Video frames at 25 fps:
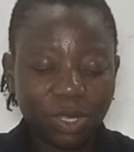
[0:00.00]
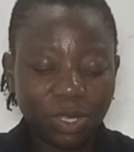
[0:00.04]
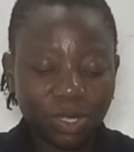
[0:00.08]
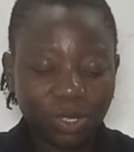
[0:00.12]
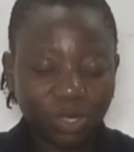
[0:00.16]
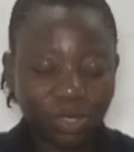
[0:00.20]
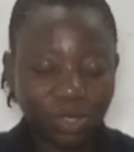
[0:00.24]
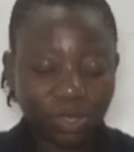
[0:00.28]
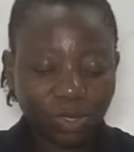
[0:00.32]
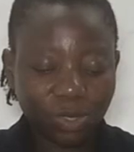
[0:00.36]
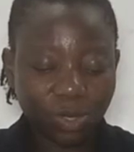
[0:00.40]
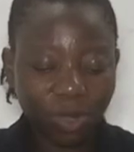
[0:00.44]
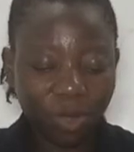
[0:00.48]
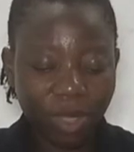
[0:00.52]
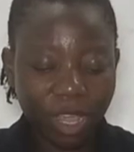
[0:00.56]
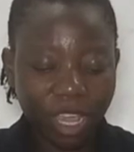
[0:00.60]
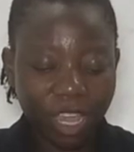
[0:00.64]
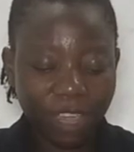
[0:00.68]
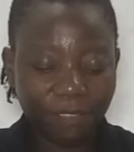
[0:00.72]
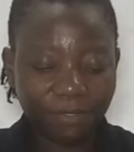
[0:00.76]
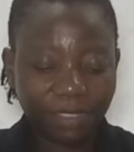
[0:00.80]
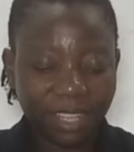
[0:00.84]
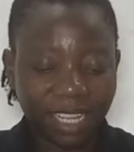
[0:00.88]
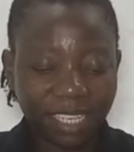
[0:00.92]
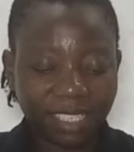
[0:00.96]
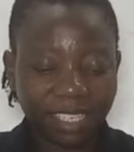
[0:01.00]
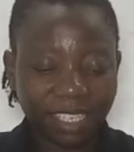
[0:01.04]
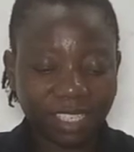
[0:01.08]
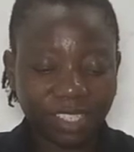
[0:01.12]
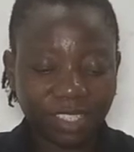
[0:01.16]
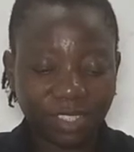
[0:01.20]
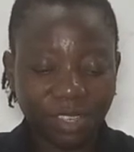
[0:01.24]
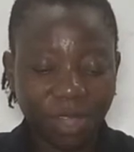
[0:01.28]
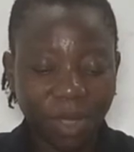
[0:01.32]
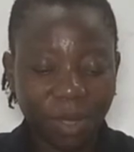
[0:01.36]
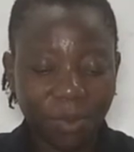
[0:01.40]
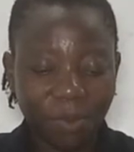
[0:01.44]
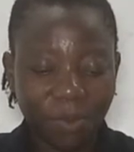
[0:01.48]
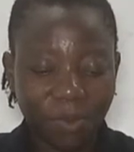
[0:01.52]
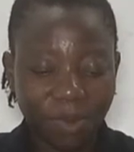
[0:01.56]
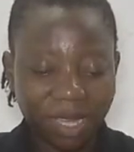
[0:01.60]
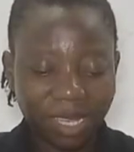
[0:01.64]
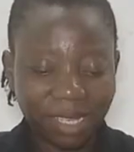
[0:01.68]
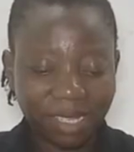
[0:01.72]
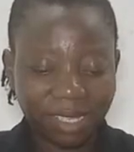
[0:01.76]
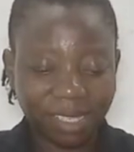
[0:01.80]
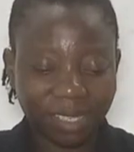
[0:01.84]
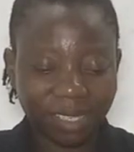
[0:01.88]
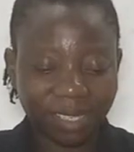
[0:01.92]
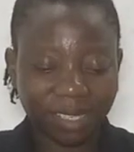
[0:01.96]
So, if this is done
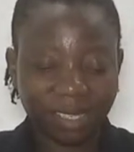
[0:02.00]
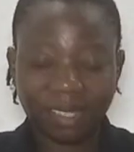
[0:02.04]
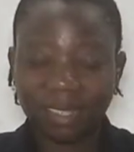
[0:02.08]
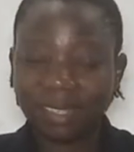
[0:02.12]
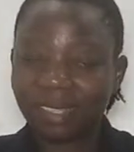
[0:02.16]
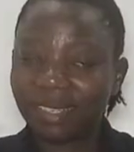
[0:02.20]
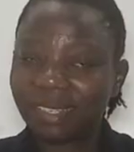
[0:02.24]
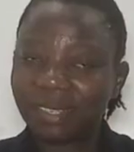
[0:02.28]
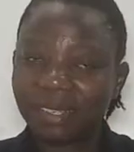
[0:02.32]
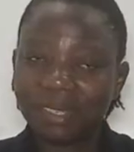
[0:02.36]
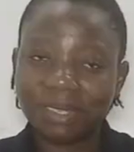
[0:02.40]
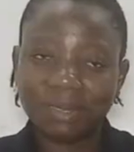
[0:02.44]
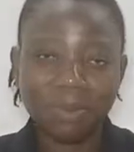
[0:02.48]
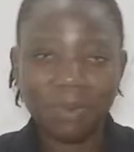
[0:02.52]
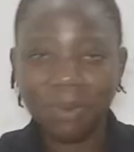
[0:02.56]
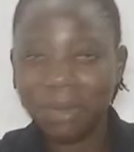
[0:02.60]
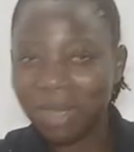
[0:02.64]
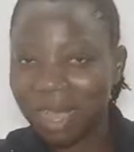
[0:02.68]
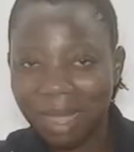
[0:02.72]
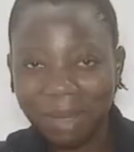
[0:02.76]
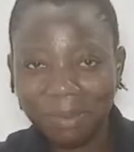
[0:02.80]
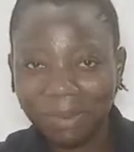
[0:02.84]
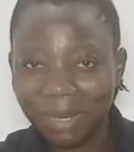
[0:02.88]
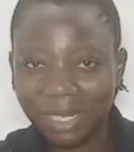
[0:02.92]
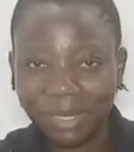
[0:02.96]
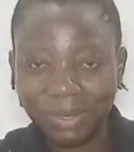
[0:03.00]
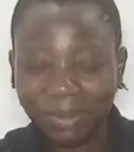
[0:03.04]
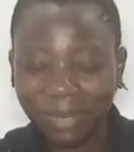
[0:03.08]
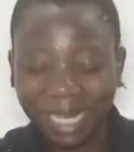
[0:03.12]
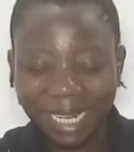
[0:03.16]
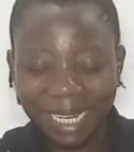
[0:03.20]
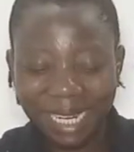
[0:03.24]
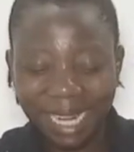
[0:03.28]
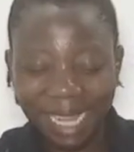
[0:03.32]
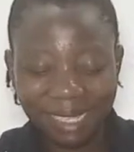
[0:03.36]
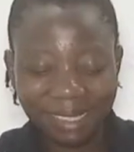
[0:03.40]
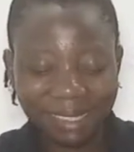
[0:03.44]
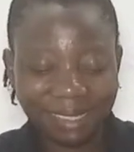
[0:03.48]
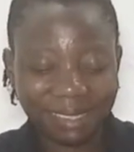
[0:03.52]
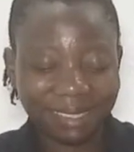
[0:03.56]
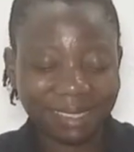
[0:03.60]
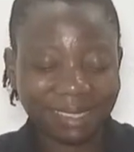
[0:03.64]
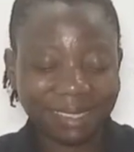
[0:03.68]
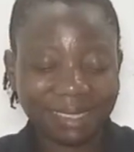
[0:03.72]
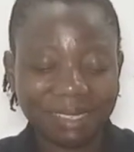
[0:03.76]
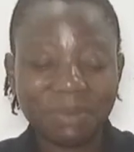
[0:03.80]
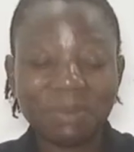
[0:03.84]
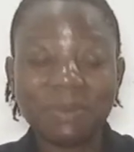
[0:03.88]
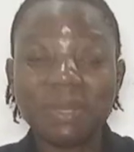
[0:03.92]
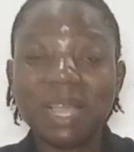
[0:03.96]
with, what are we doing
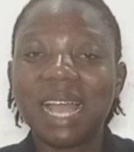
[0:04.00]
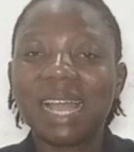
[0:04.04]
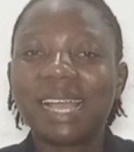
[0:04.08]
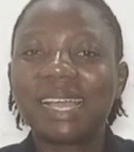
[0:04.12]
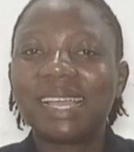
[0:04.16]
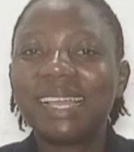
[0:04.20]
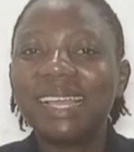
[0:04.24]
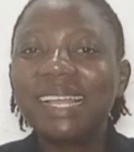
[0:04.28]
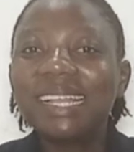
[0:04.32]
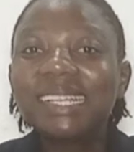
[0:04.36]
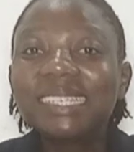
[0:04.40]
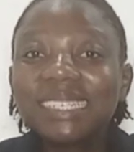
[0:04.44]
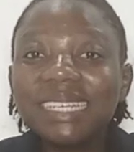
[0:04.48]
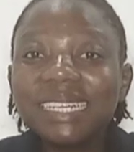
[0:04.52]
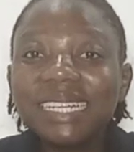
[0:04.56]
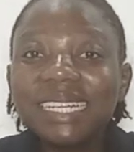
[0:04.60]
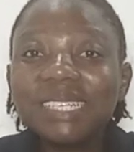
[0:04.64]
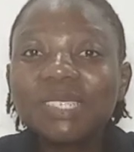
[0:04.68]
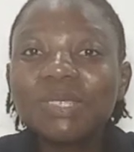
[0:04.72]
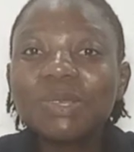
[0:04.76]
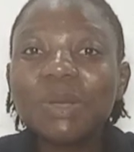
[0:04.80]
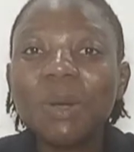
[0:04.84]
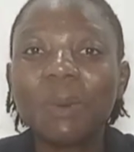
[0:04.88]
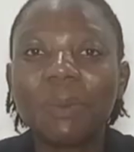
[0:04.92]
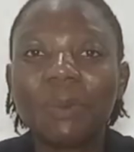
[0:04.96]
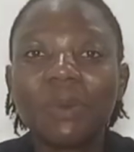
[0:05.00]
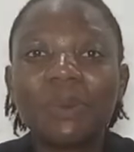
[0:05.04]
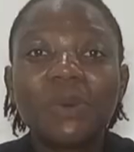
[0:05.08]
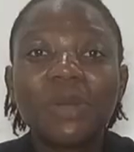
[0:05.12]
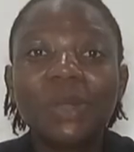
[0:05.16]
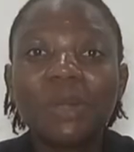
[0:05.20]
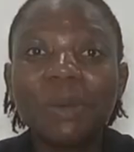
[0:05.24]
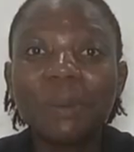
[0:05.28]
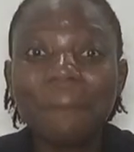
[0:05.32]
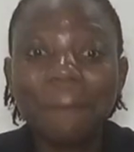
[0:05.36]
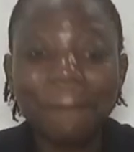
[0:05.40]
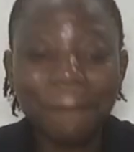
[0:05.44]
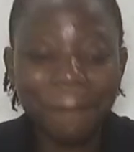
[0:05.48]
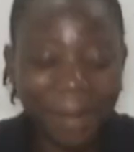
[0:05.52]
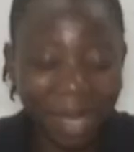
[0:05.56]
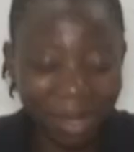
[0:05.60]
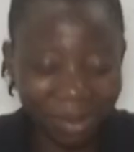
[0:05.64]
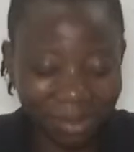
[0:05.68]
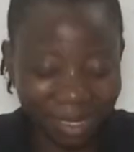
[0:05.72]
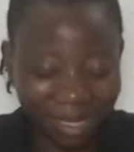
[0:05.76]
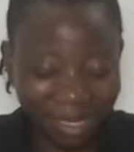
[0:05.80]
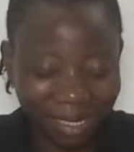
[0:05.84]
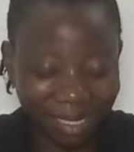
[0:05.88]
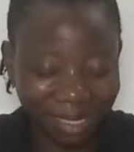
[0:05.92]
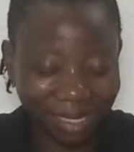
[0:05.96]
next? We are heating it up. We want to
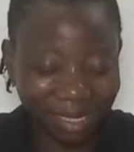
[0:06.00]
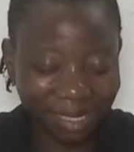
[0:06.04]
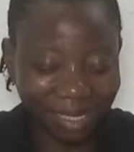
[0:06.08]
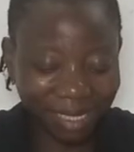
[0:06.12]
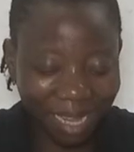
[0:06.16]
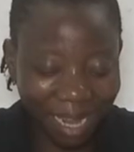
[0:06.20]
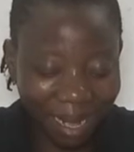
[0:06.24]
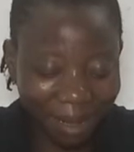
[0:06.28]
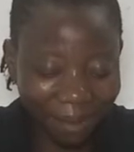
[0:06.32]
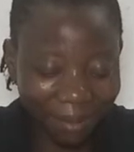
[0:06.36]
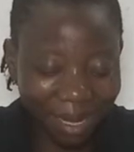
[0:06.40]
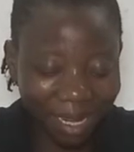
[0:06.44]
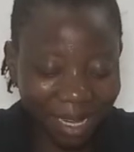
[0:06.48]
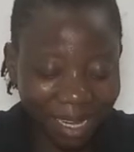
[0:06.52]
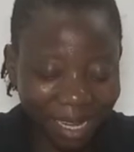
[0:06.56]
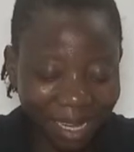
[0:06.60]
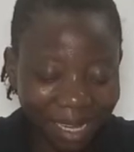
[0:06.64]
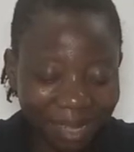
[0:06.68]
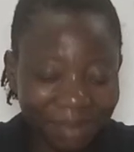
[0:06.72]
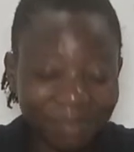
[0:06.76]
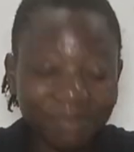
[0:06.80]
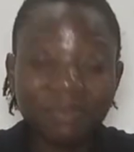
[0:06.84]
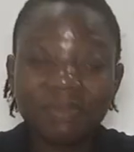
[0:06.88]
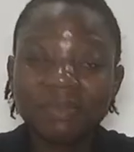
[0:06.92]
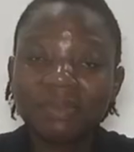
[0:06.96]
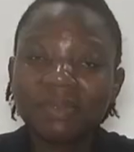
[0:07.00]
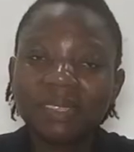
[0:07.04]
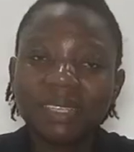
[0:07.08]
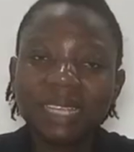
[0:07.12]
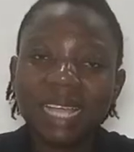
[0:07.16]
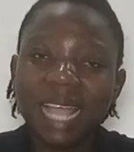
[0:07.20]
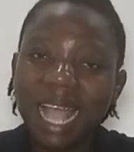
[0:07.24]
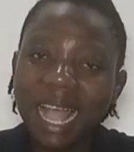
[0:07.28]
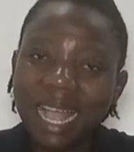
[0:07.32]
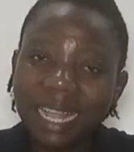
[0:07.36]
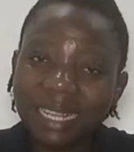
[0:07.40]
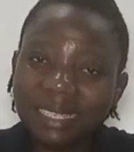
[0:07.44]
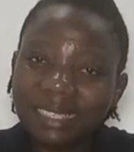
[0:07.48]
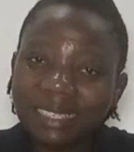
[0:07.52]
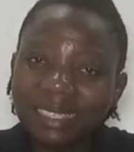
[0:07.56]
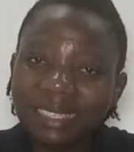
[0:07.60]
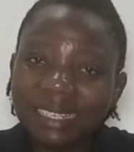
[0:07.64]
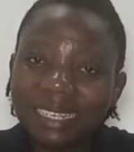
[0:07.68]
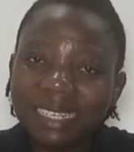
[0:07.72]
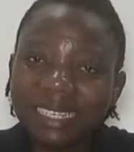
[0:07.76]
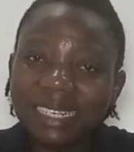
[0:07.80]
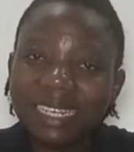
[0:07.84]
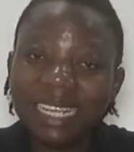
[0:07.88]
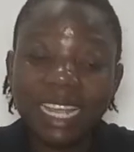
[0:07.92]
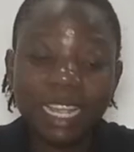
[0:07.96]
melt the stearic
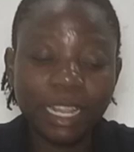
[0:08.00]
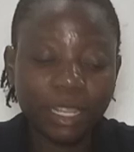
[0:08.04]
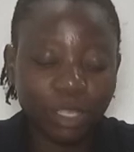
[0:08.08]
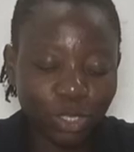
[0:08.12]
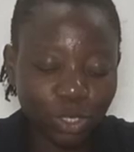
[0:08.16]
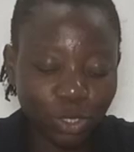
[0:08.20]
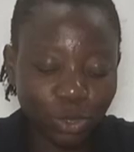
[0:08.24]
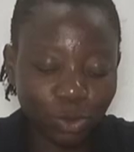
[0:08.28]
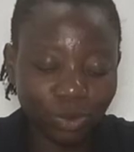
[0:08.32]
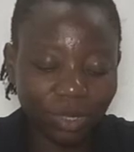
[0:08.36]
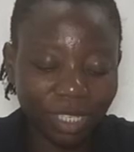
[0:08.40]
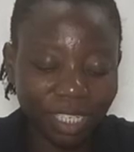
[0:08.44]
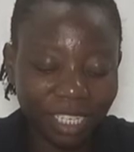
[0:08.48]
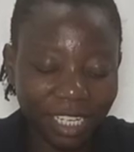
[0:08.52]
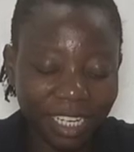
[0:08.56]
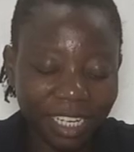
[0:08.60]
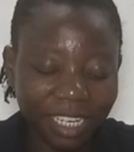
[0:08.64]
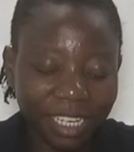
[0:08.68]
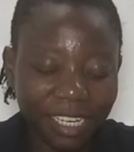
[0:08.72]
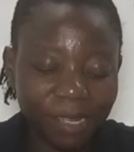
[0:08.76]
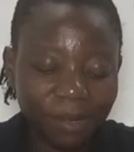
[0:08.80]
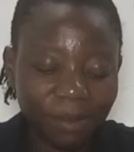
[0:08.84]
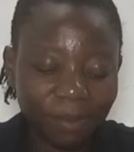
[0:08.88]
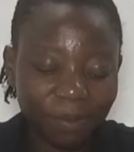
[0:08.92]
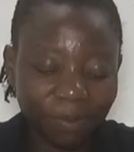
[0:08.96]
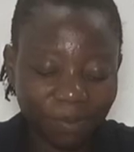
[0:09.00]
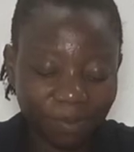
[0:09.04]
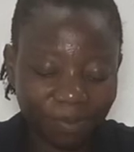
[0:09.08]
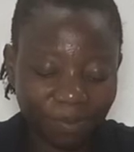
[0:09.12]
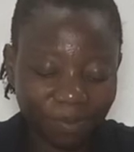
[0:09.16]
acid into the